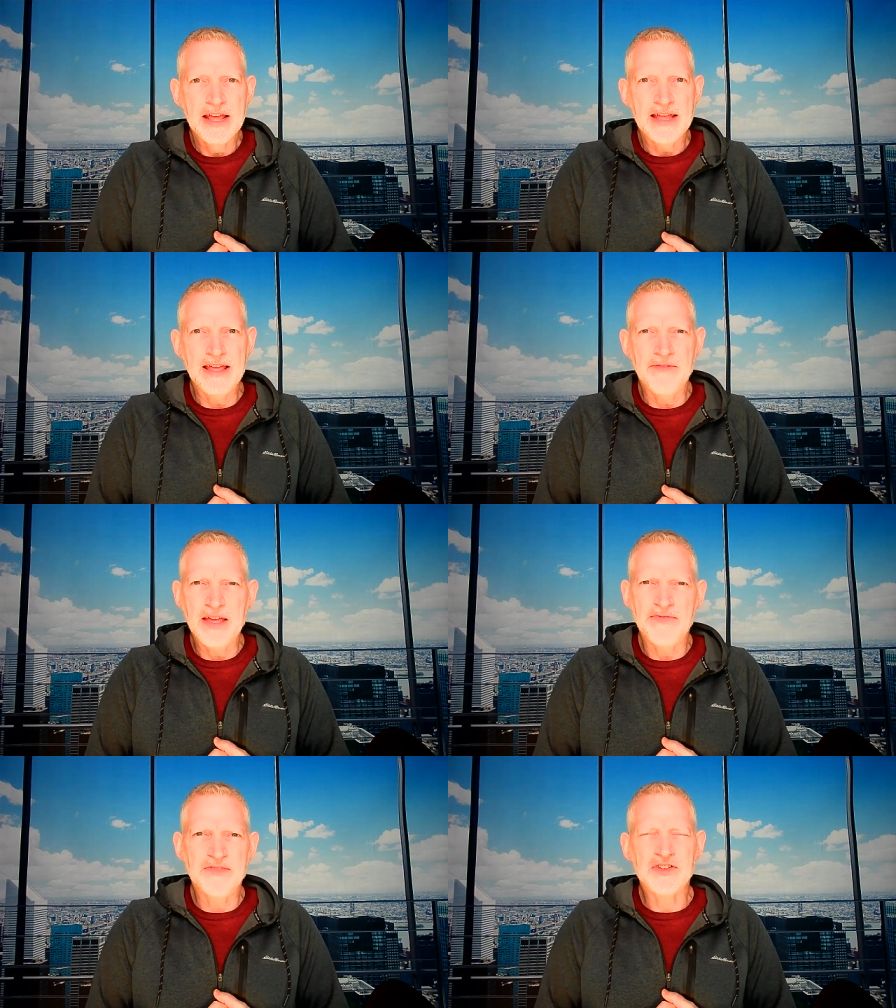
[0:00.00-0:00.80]

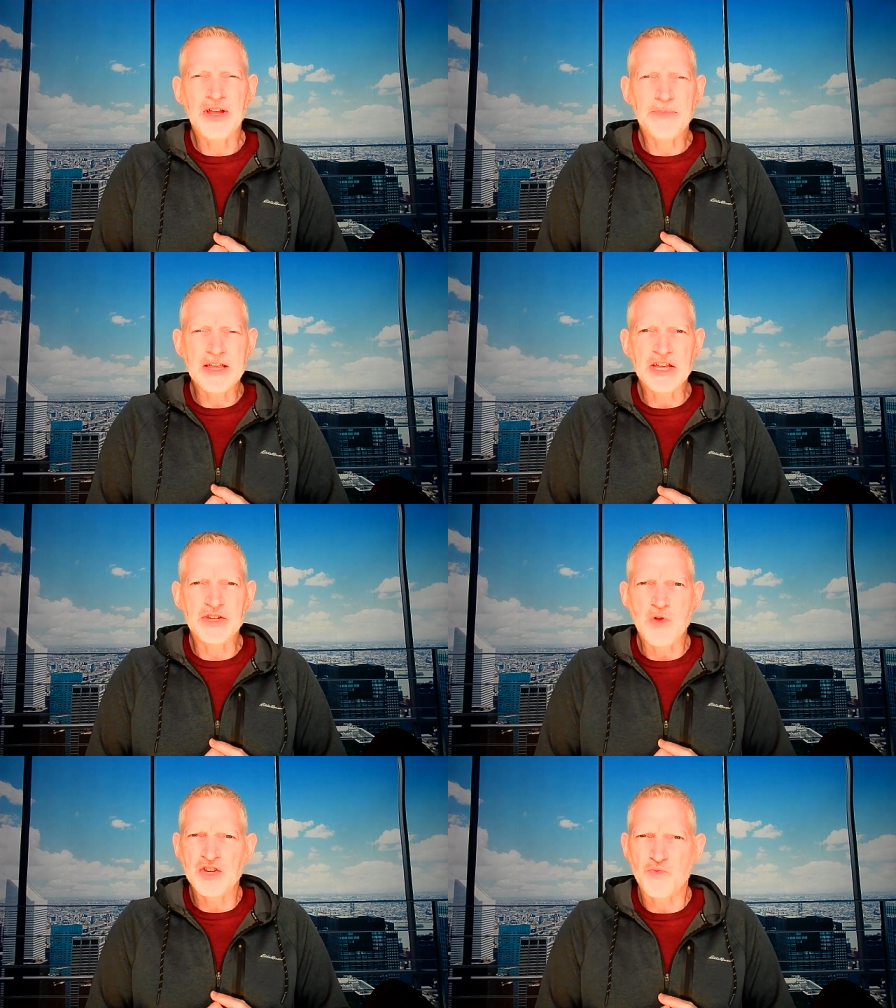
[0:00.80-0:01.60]
if, if something is,
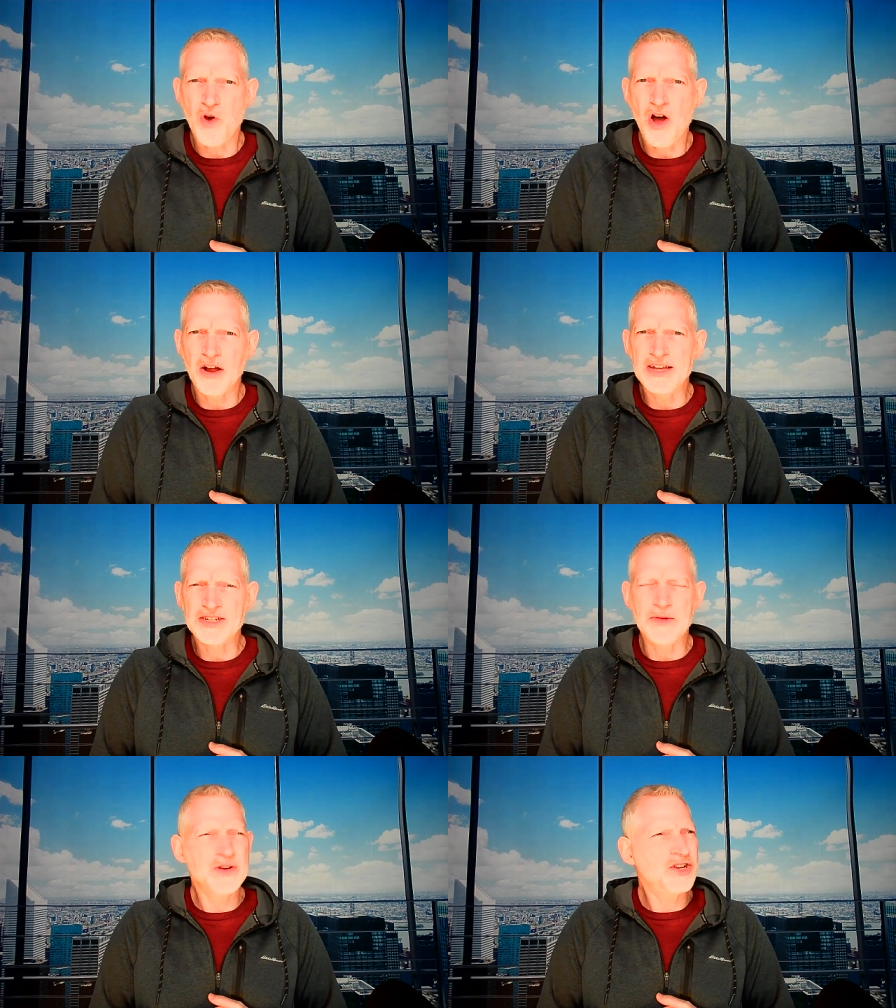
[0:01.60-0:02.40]
is wrong, is
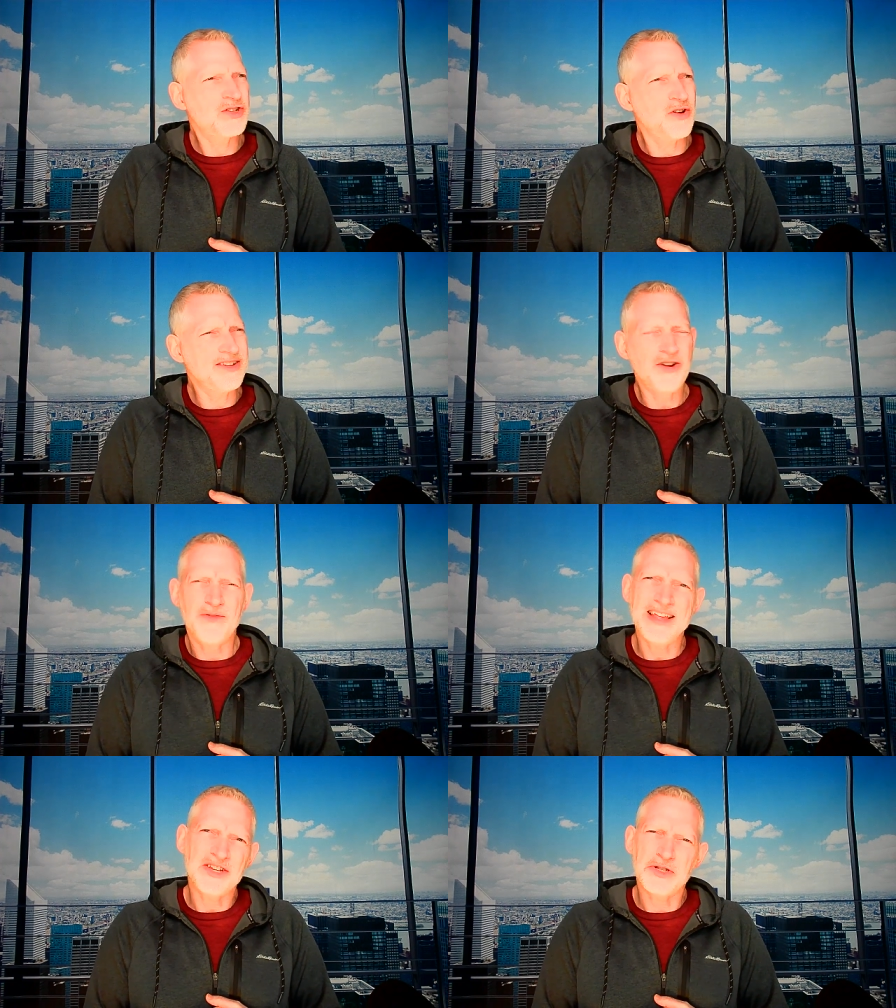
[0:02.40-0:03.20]
it, we just go, you know,
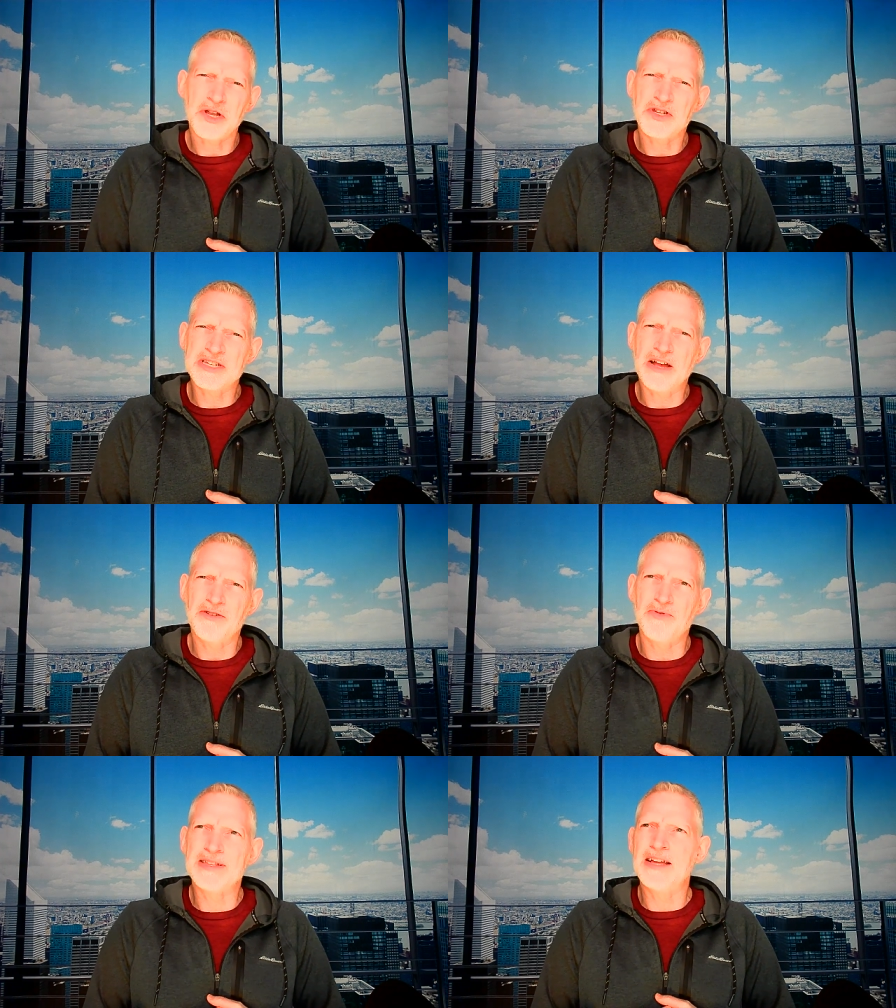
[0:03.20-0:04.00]
that just doesn't
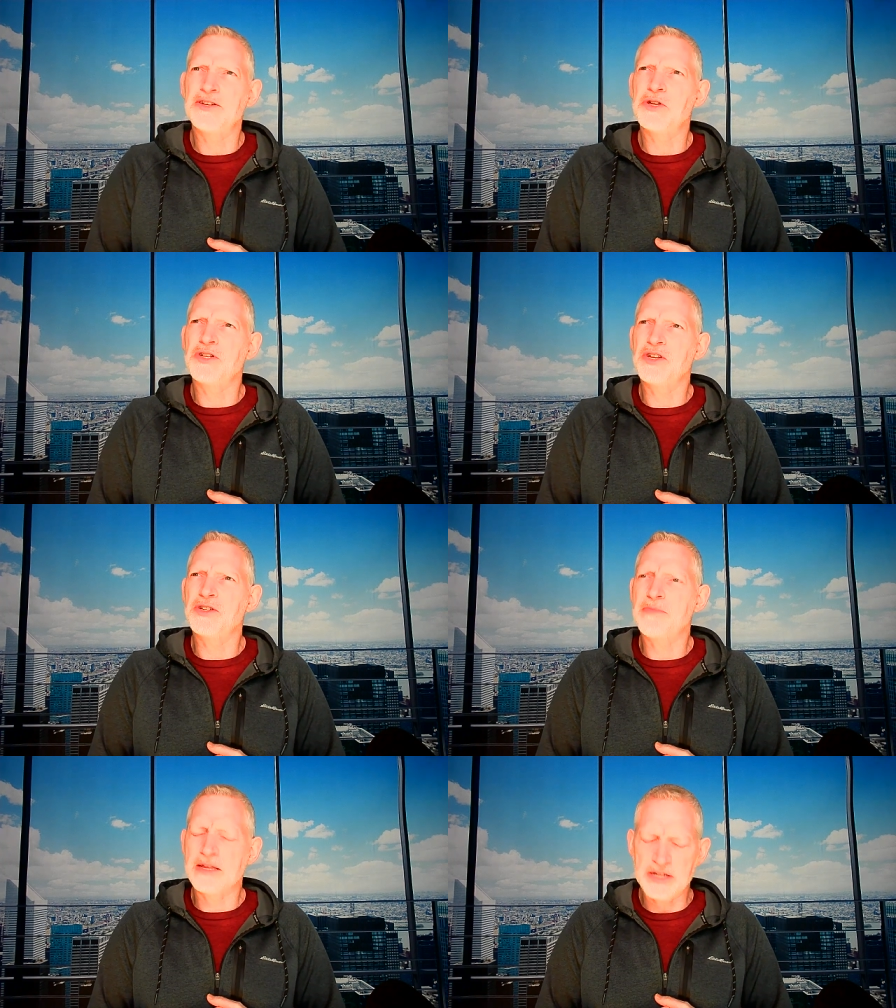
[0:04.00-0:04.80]
sound right. That just
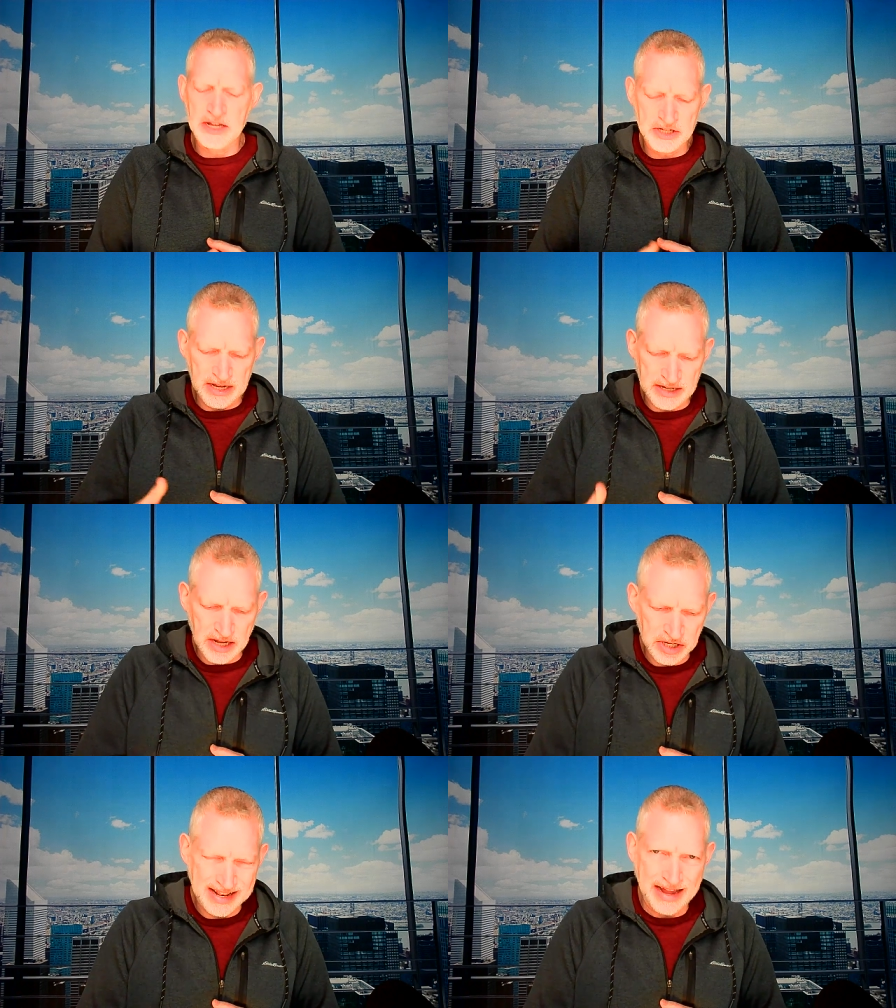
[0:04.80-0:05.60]
doesn't make sense. That
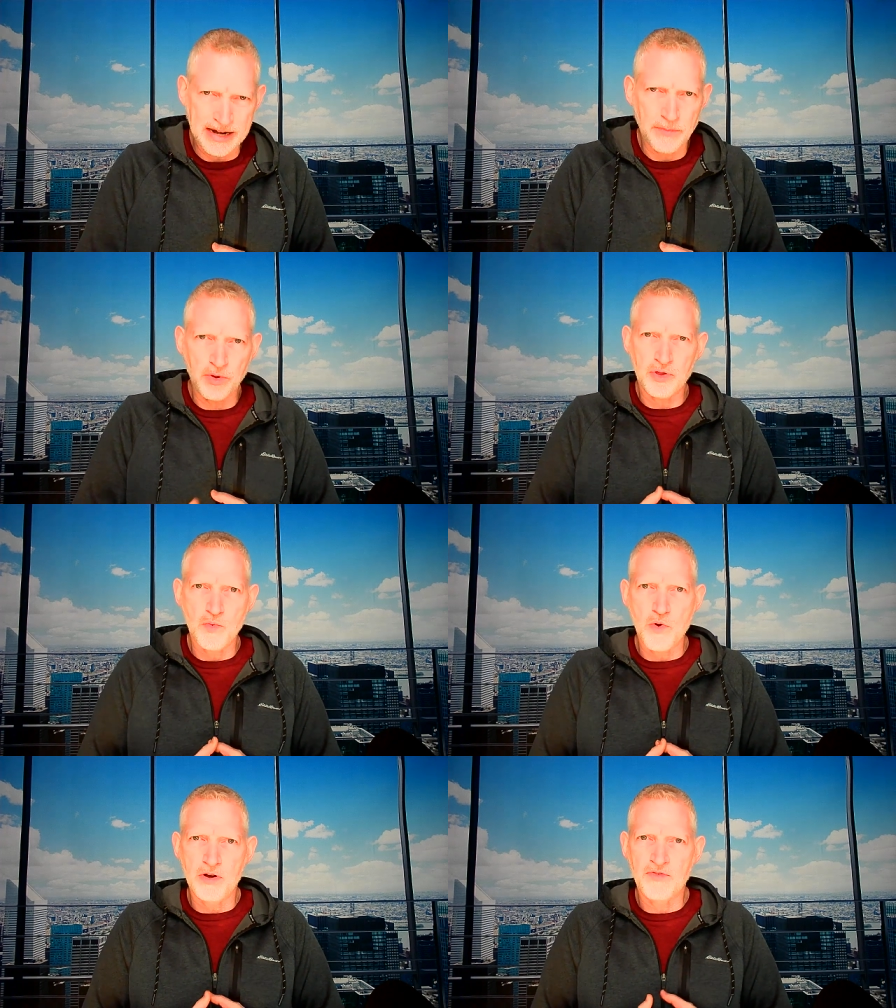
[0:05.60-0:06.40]
doesn't line up with the
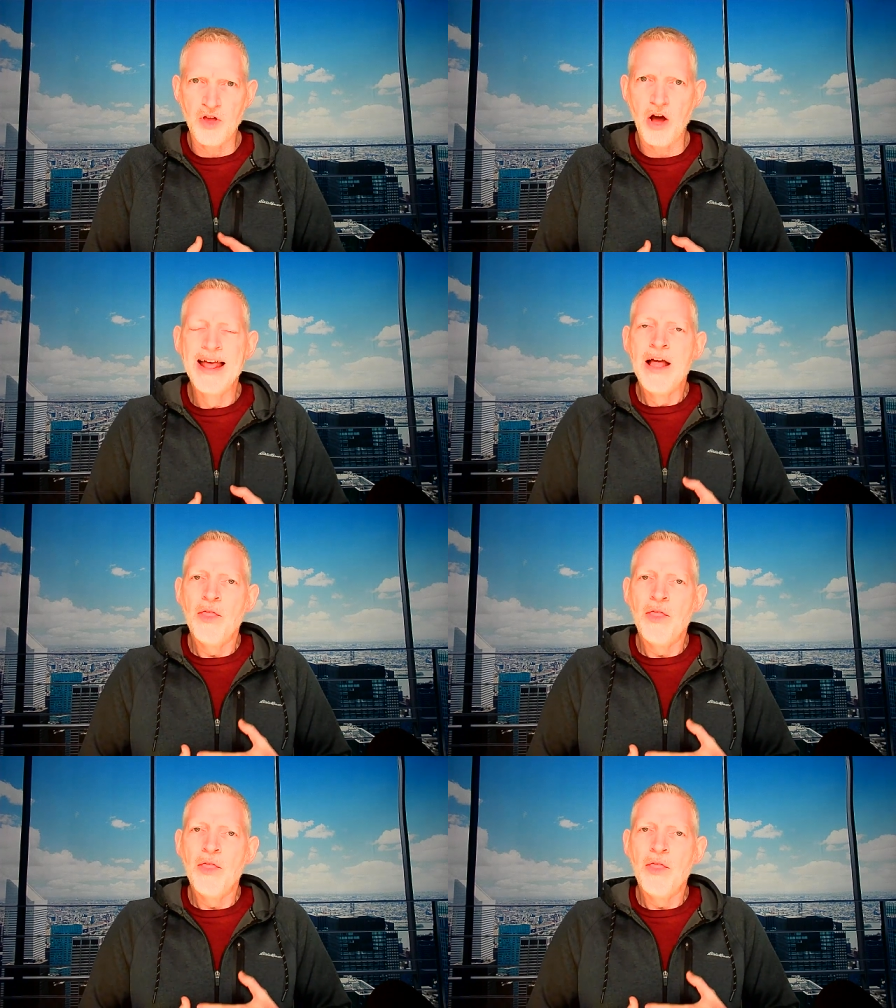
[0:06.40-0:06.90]
Word of God.